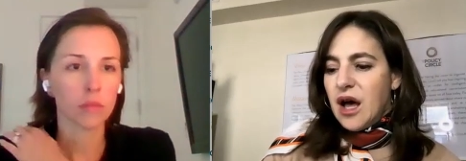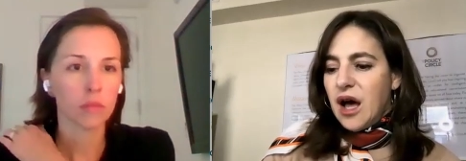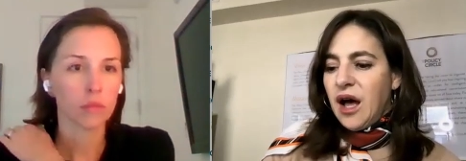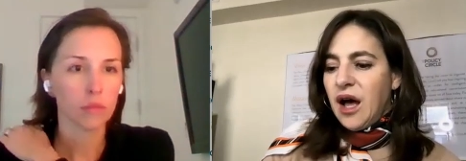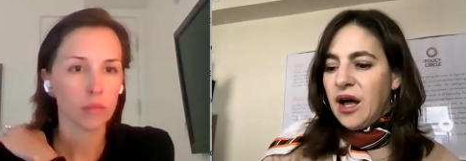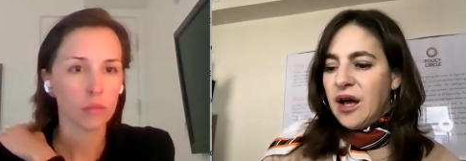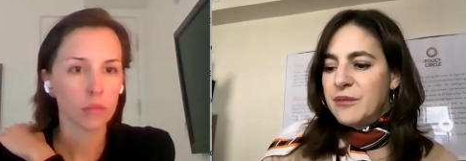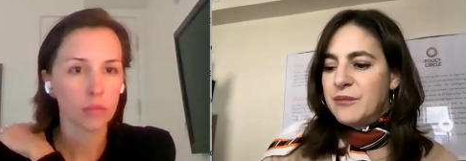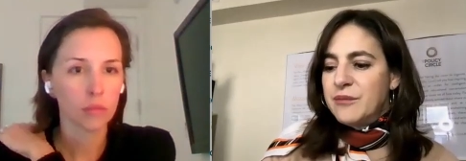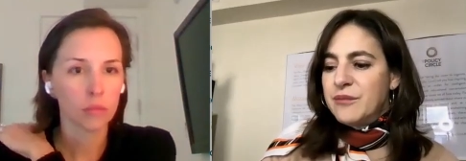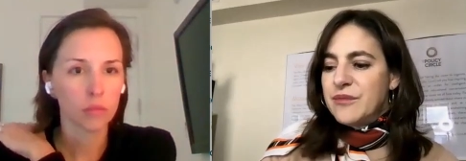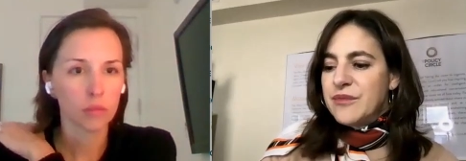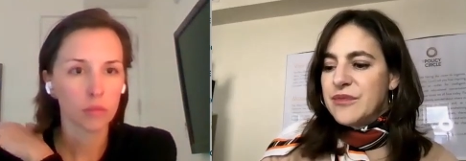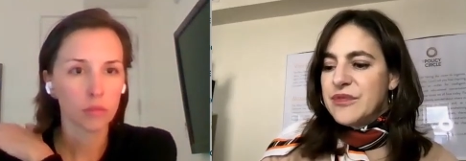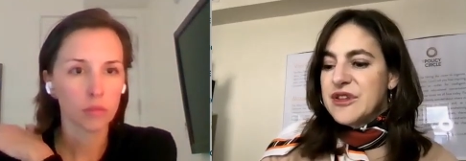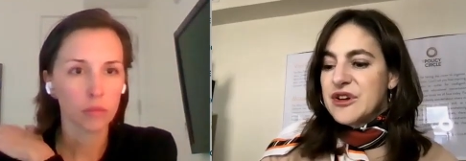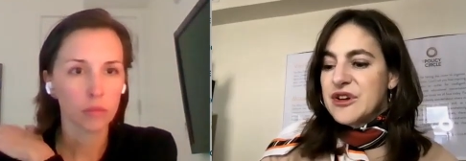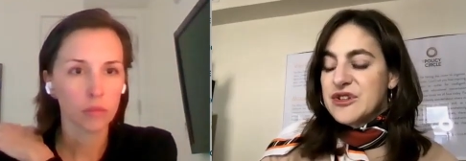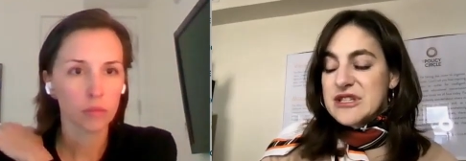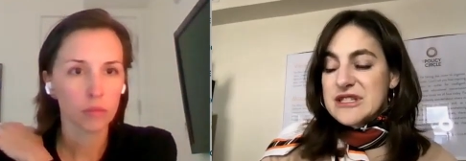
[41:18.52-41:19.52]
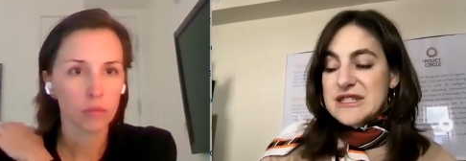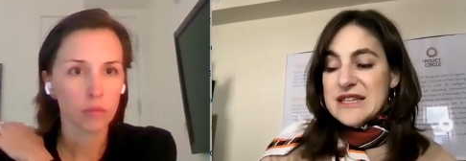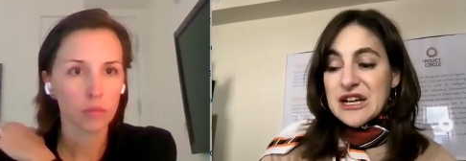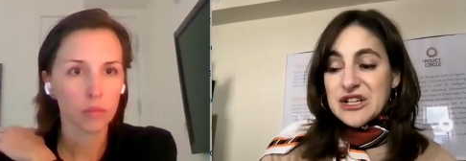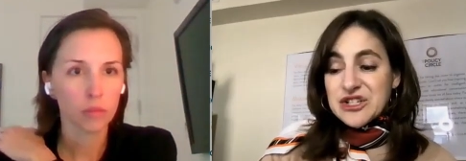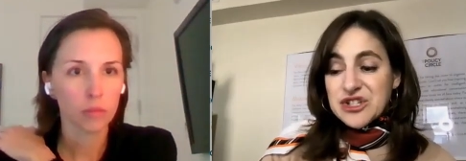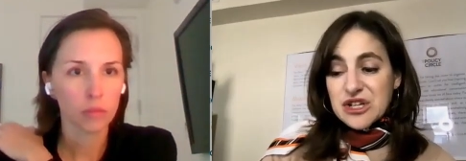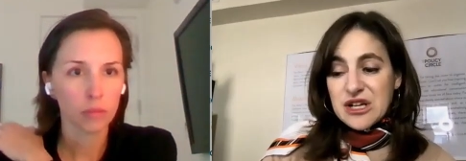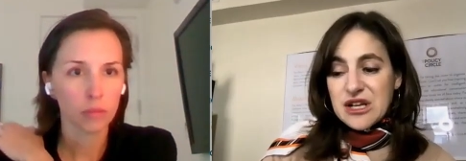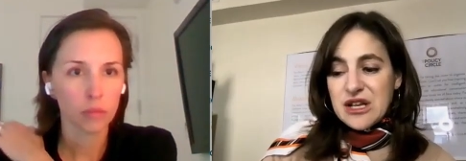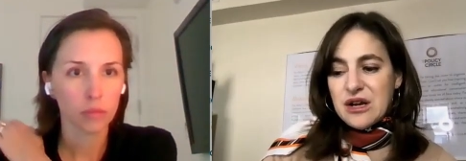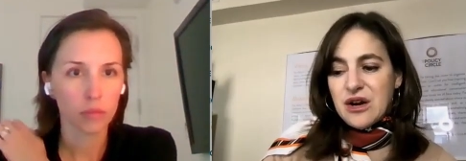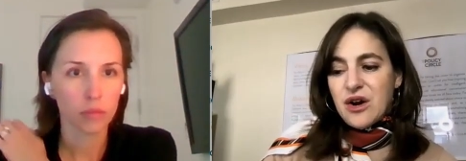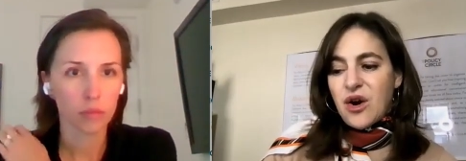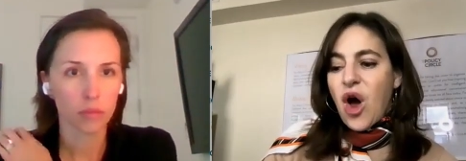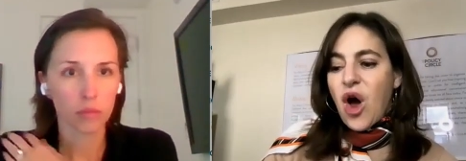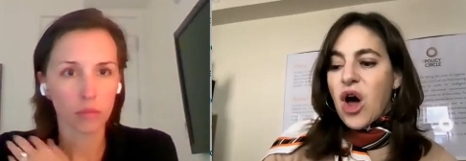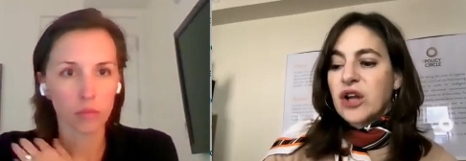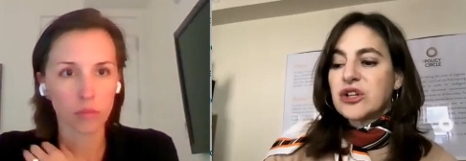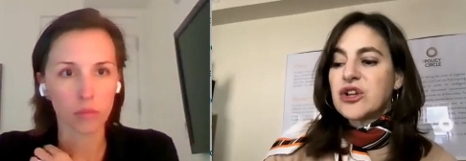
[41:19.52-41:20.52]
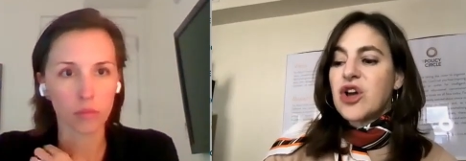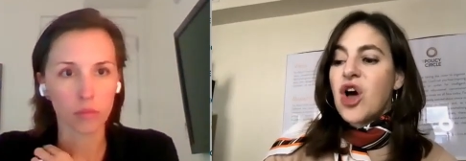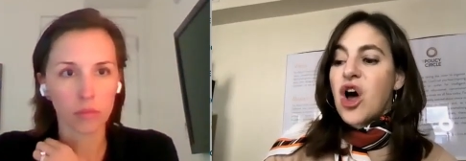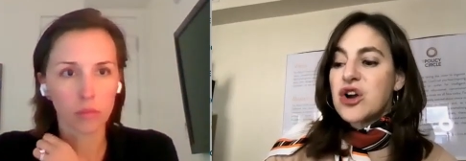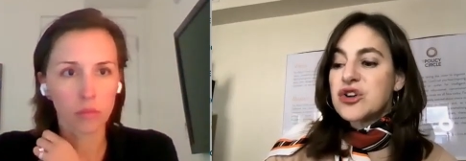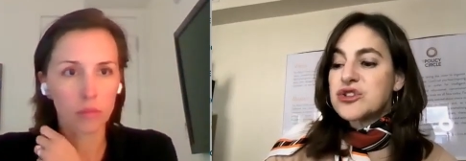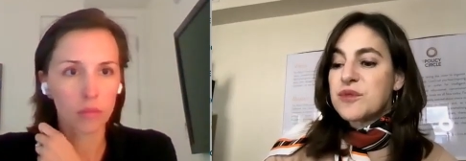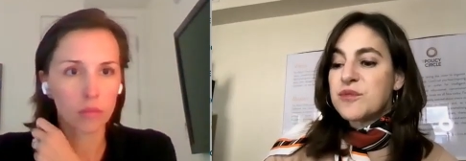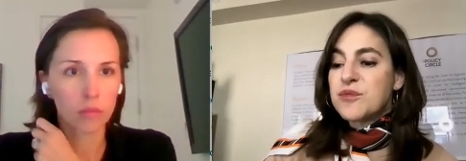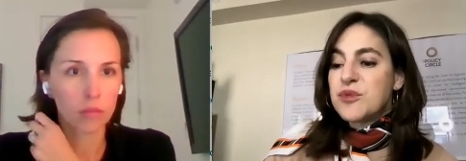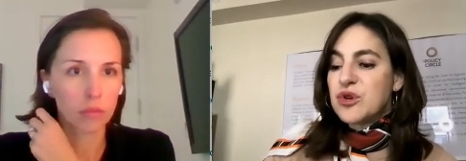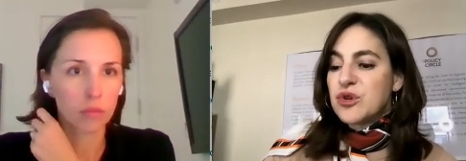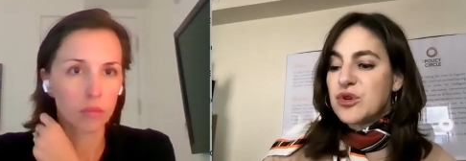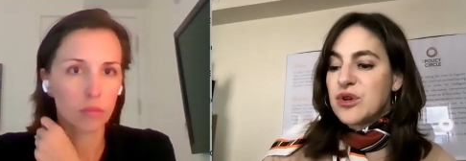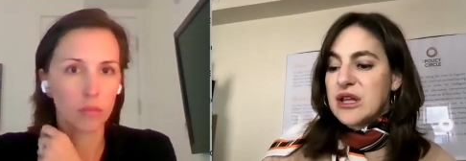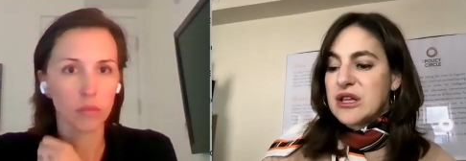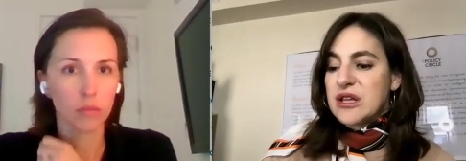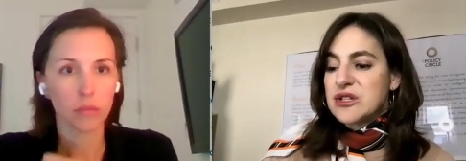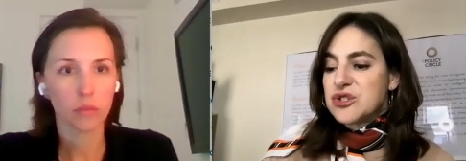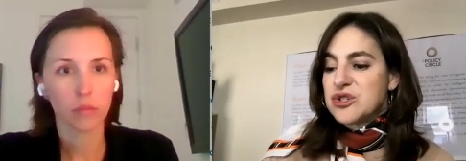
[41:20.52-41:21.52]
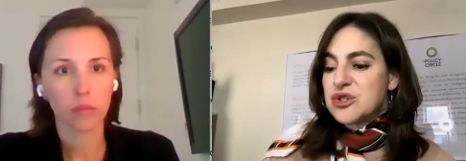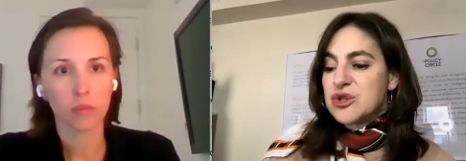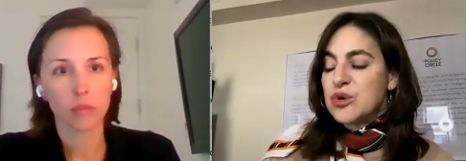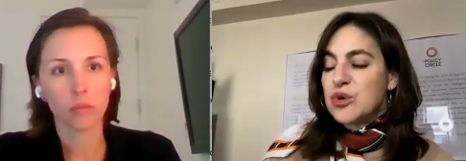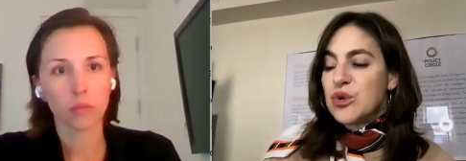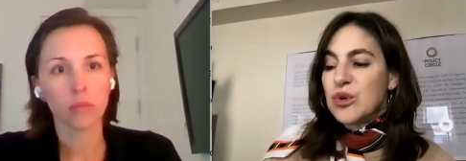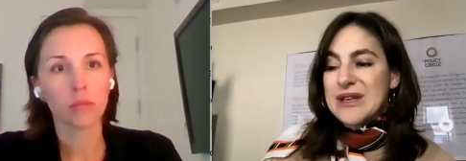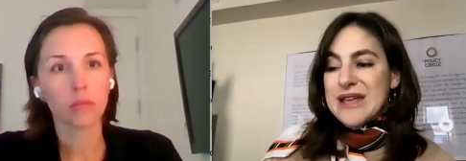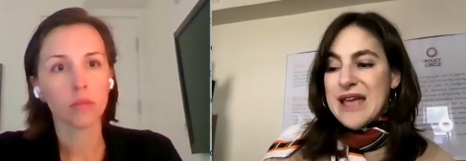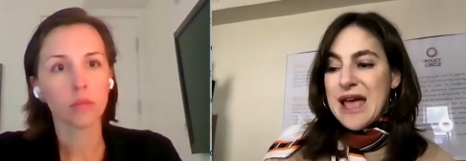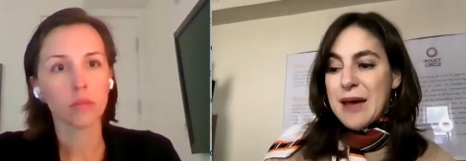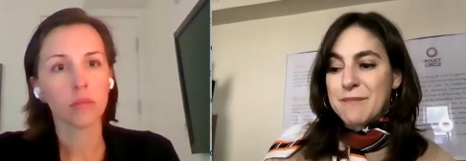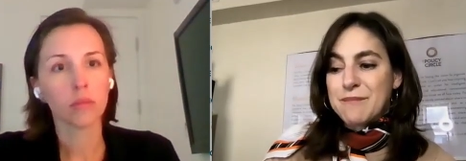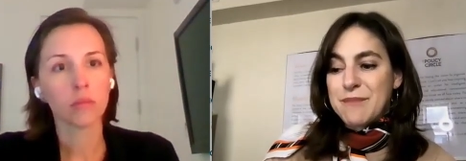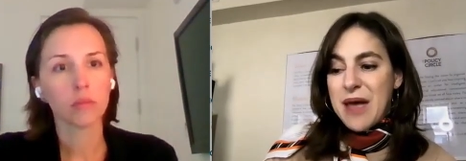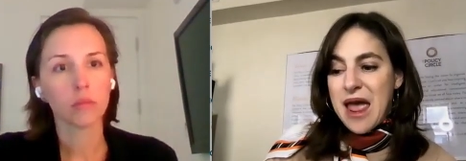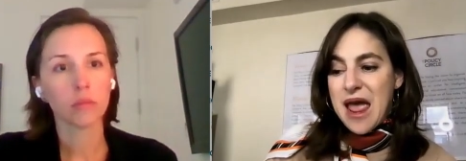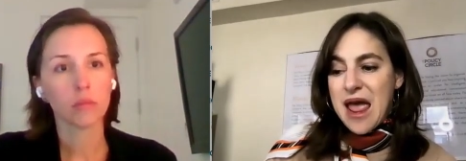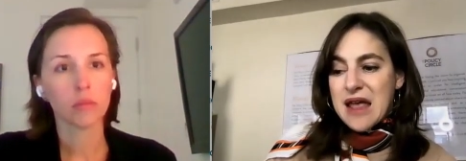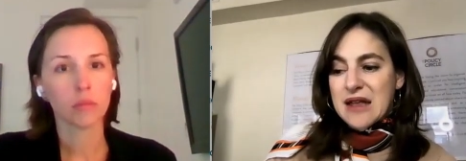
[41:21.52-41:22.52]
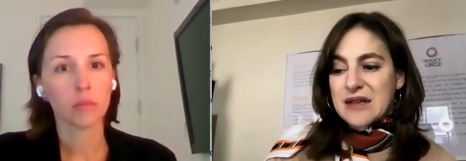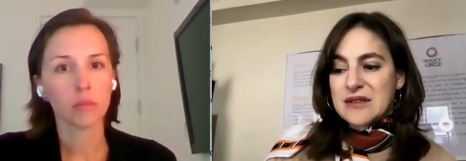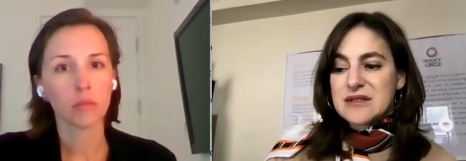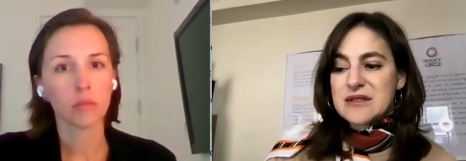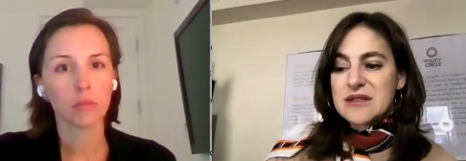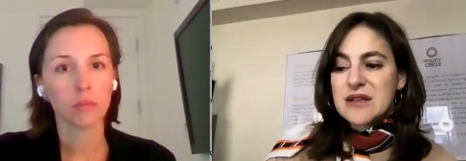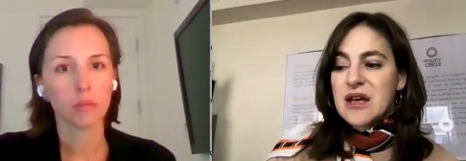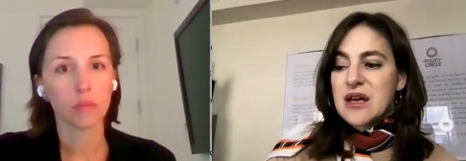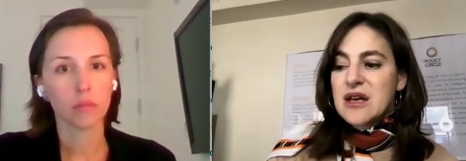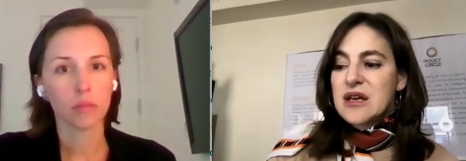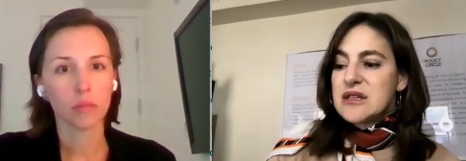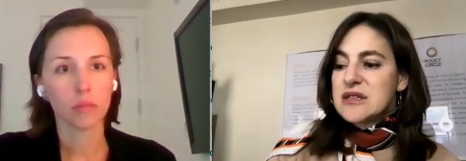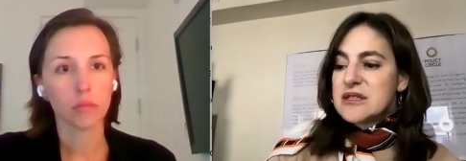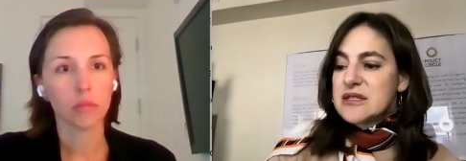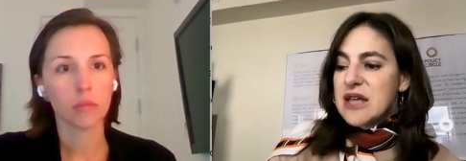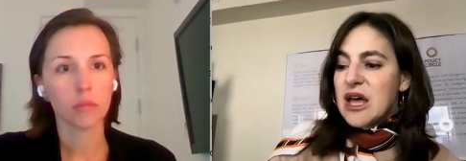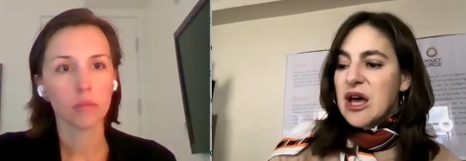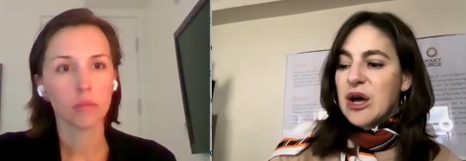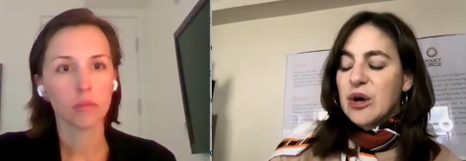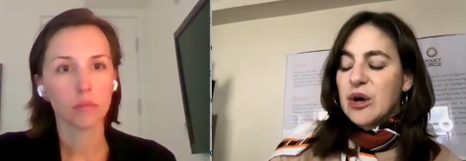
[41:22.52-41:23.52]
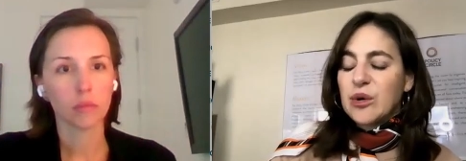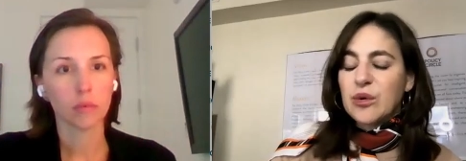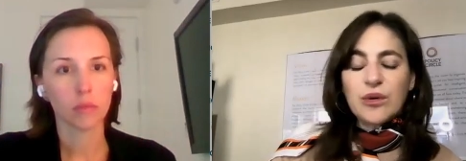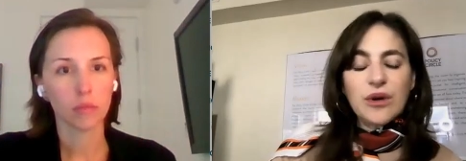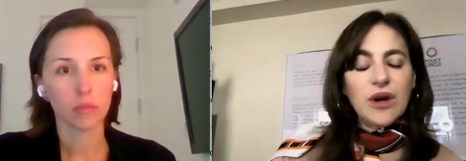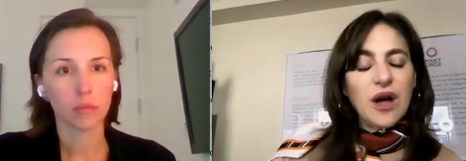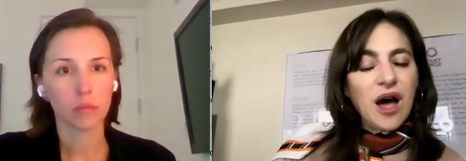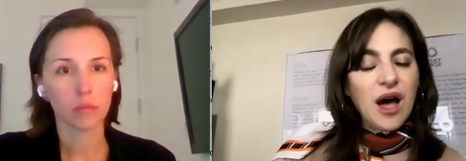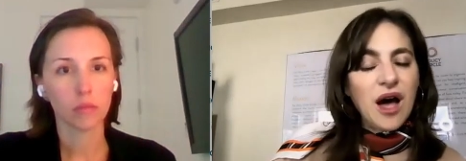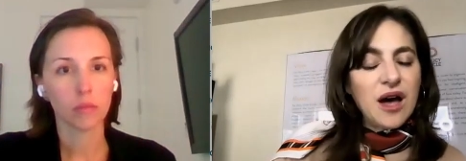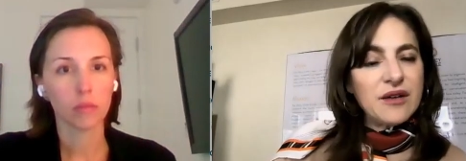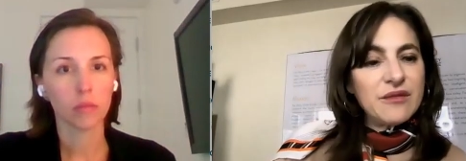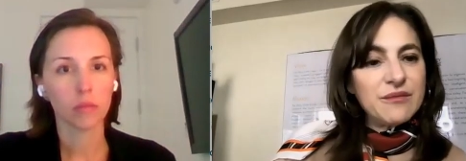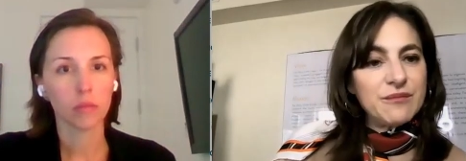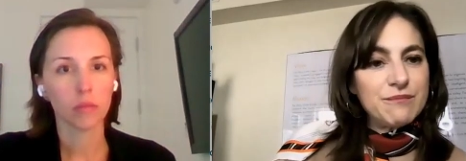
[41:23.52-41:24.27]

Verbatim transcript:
Speaker 1: um, there's a section here on contributing to campaigns. So uh,